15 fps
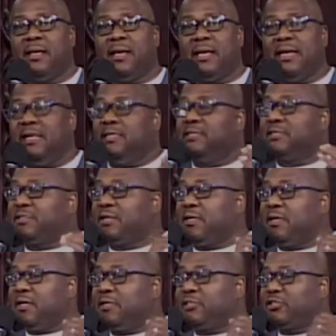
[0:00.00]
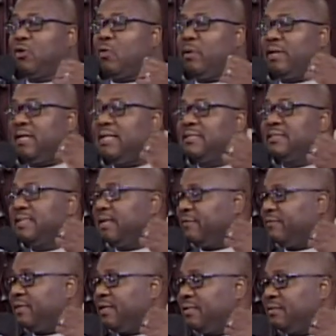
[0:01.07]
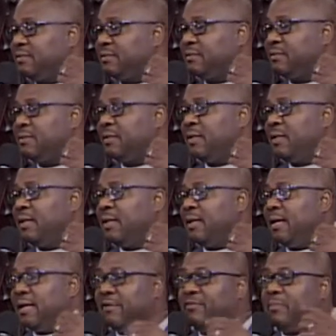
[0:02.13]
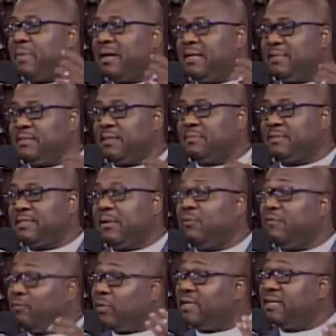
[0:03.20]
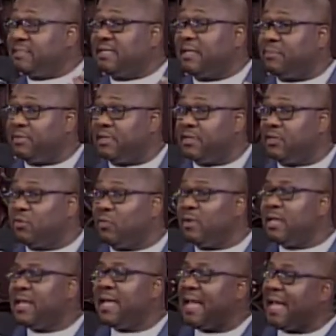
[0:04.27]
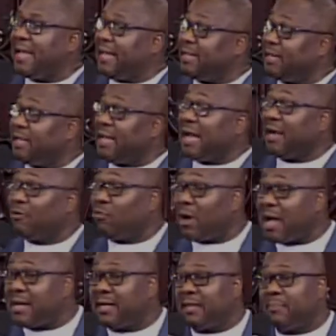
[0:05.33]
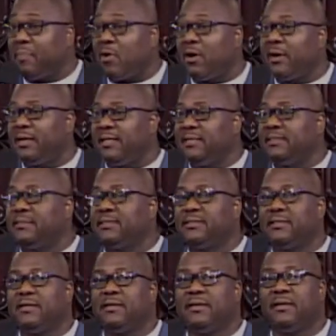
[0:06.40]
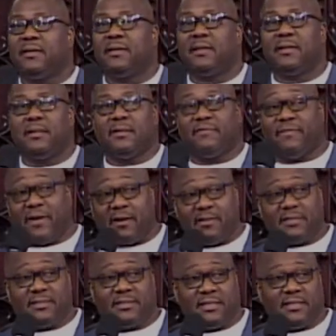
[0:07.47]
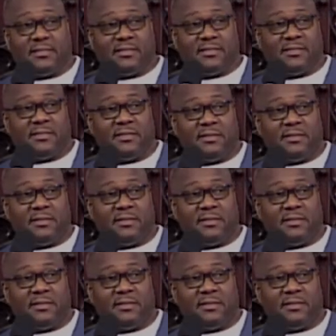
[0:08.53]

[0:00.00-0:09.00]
he's showing his giftings. And everybody's upset with what he's able to do. And the ironic part is, Pharisees,